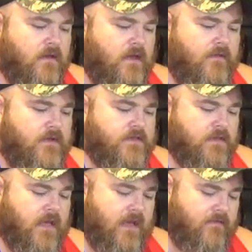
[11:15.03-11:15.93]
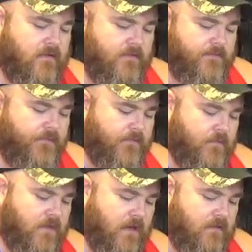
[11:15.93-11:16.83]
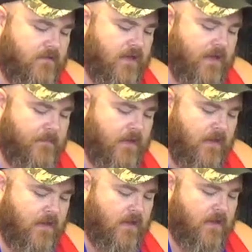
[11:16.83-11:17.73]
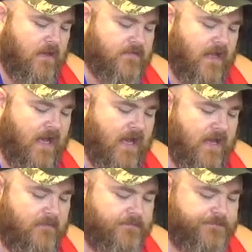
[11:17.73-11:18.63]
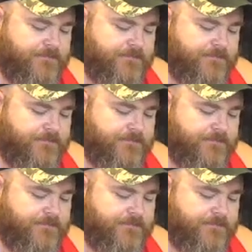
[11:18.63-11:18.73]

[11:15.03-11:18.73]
And there's your lava right on top. It's hot.